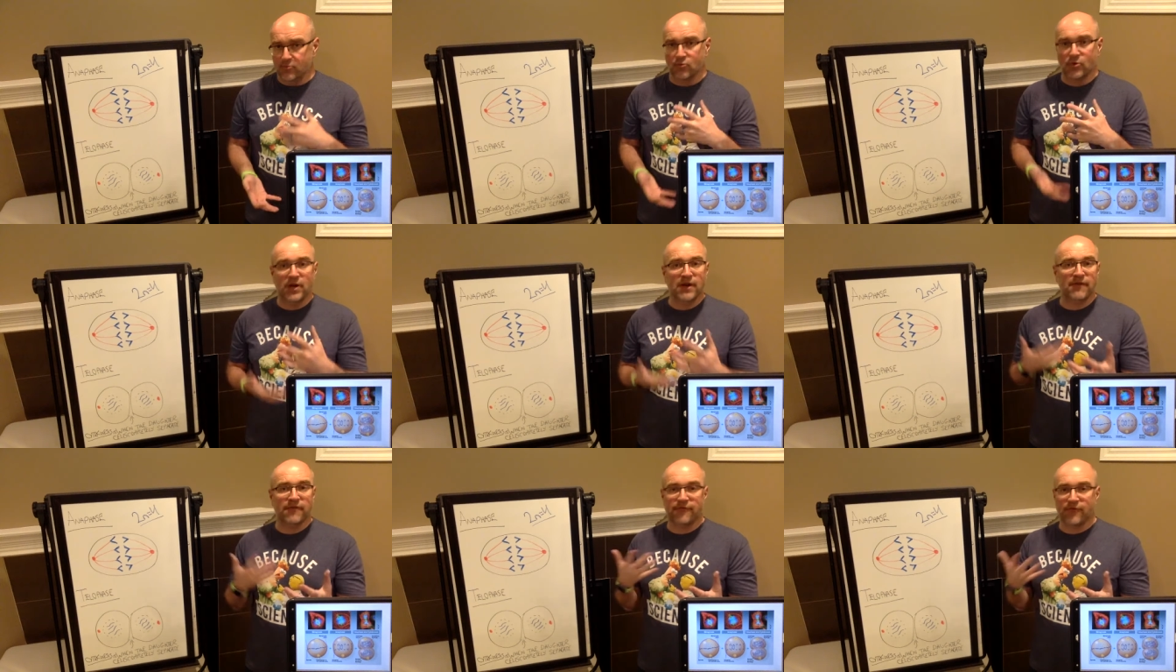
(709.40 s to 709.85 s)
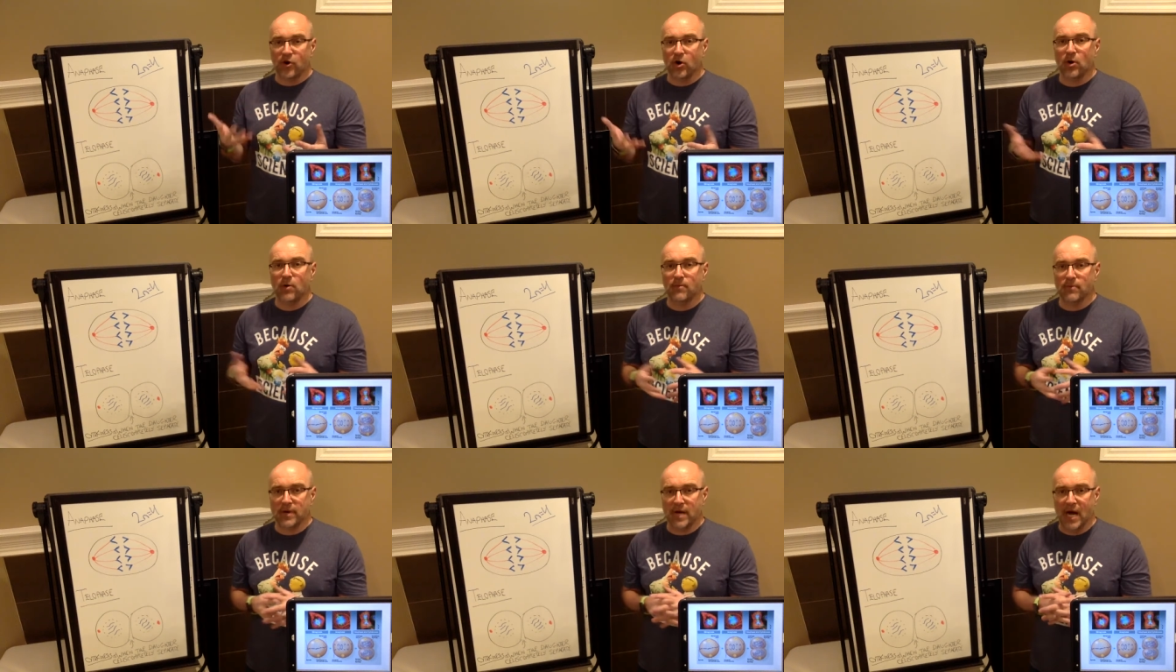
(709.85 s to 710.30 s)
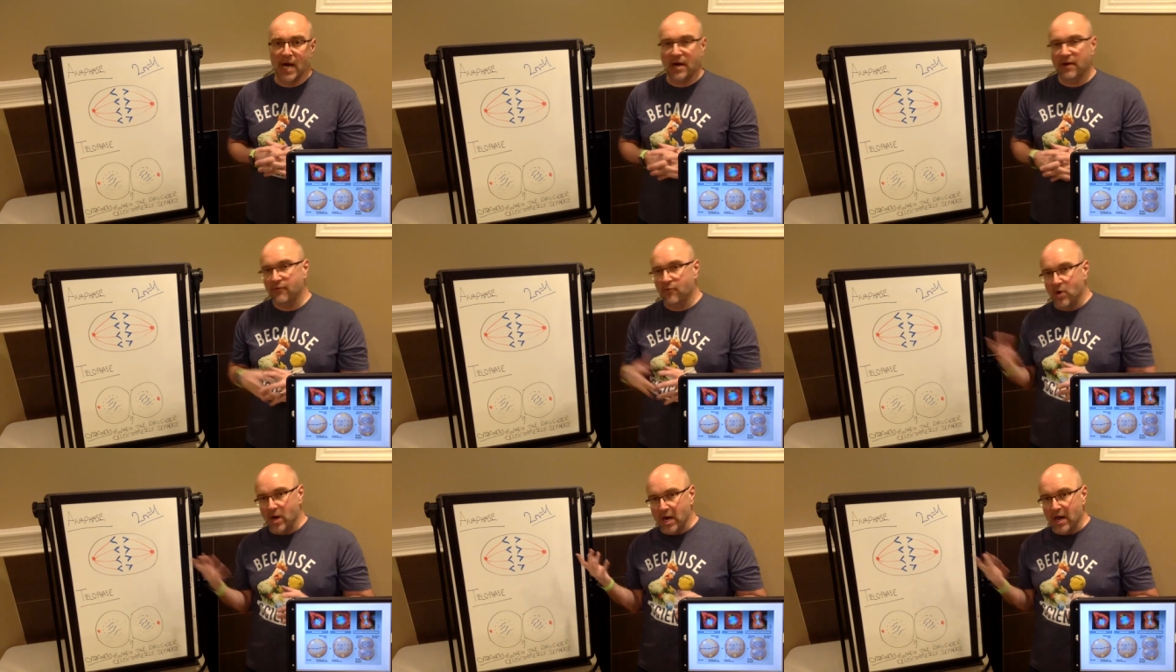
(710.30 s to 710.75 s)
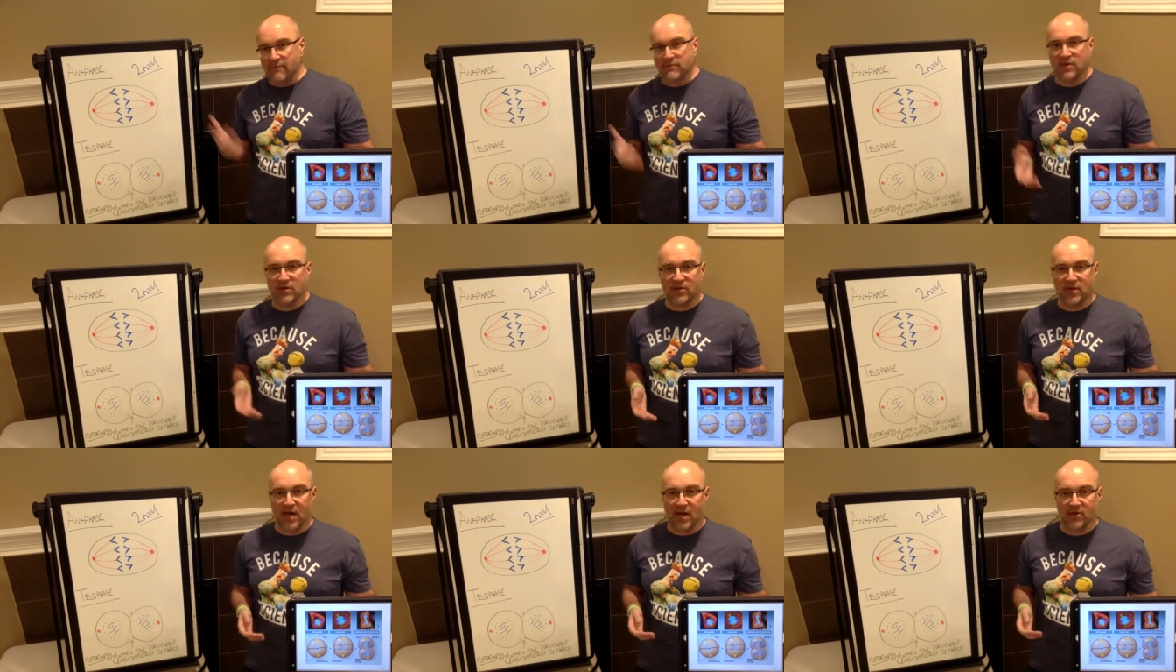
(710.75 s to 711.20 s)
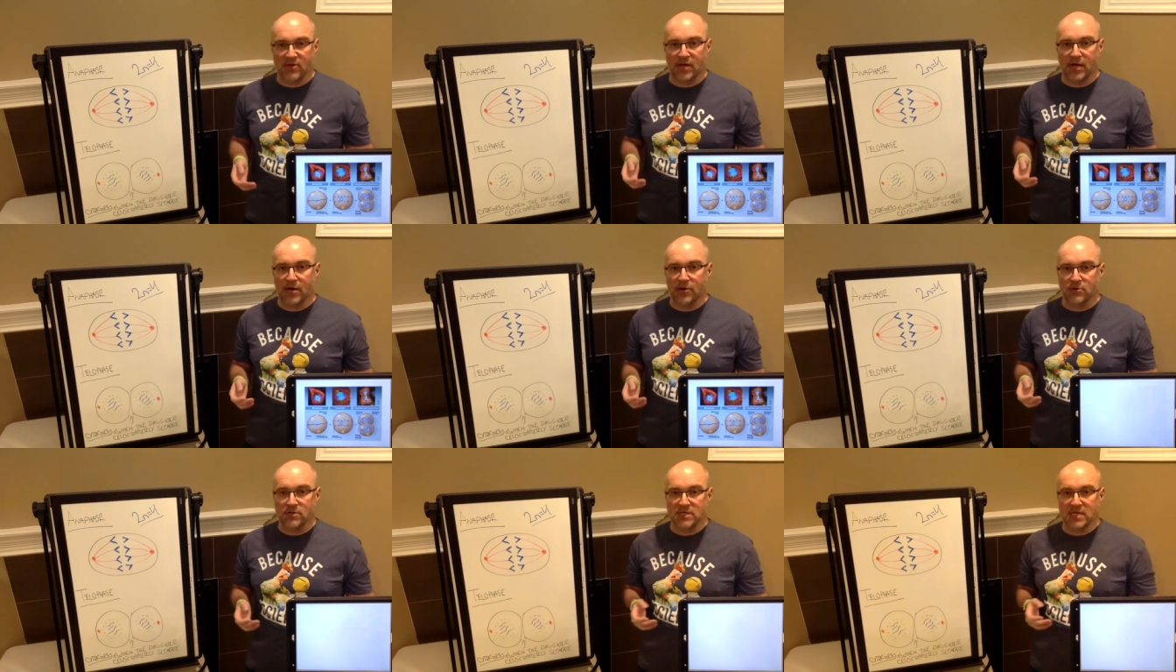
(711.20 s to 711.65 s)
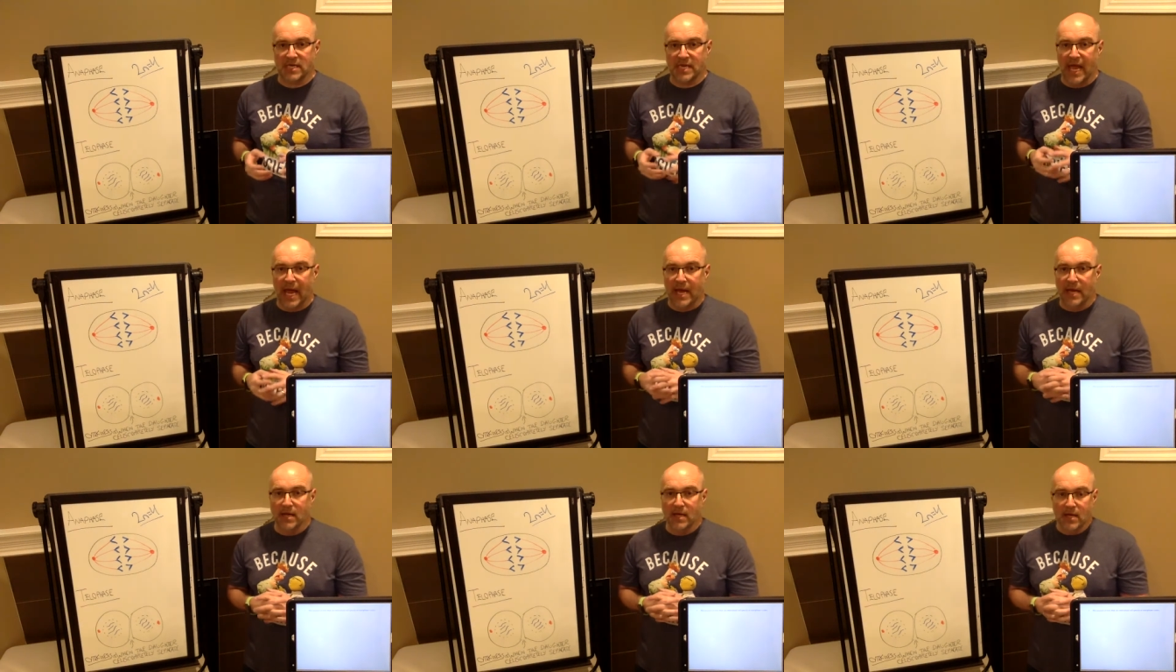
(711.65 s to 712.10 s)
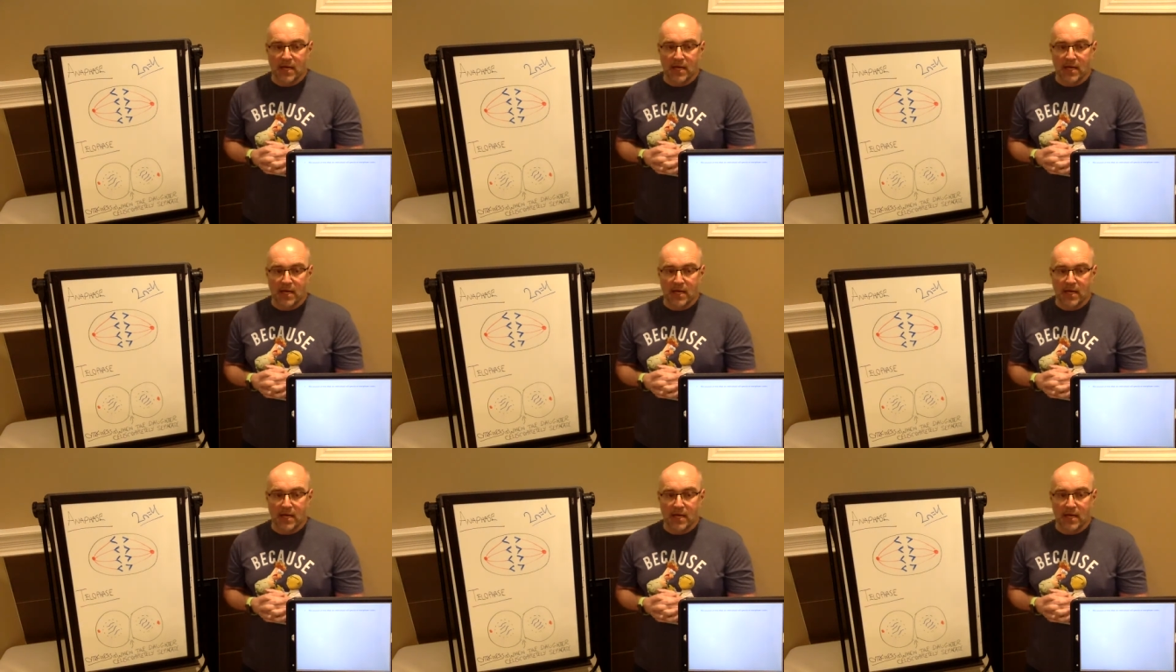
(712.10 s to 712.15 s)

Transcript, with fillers: reaffirm kind of what I've discussed here today.